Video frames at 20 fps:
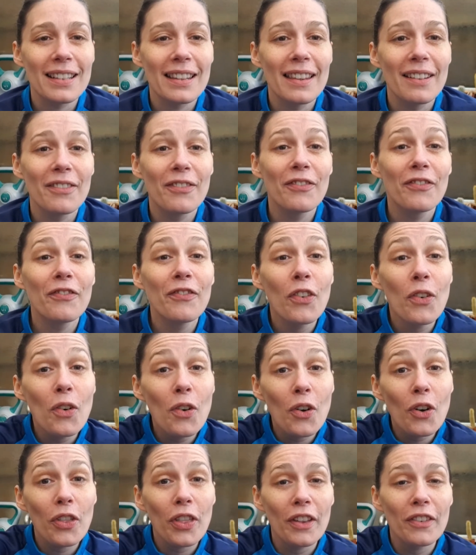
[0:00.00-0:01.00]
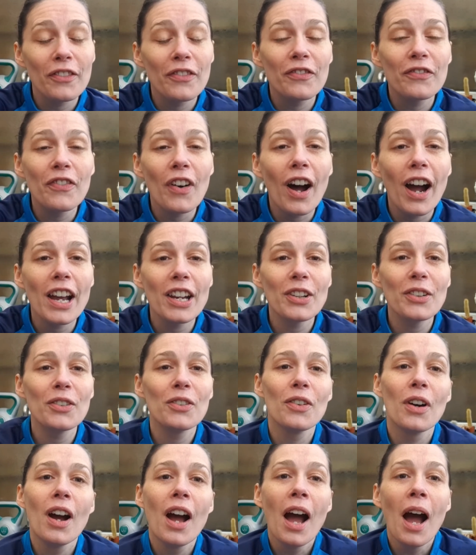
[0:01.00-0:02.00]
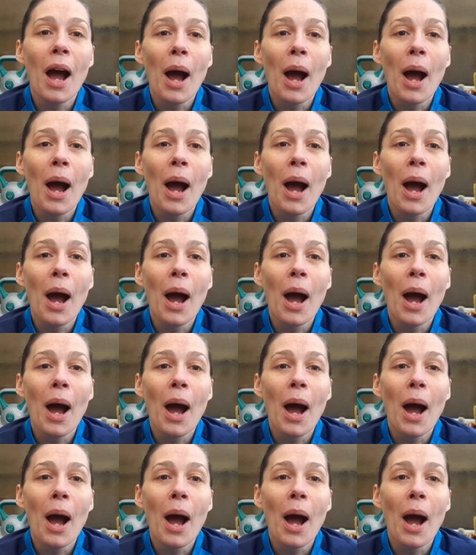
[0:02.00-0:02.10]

to the 4th and final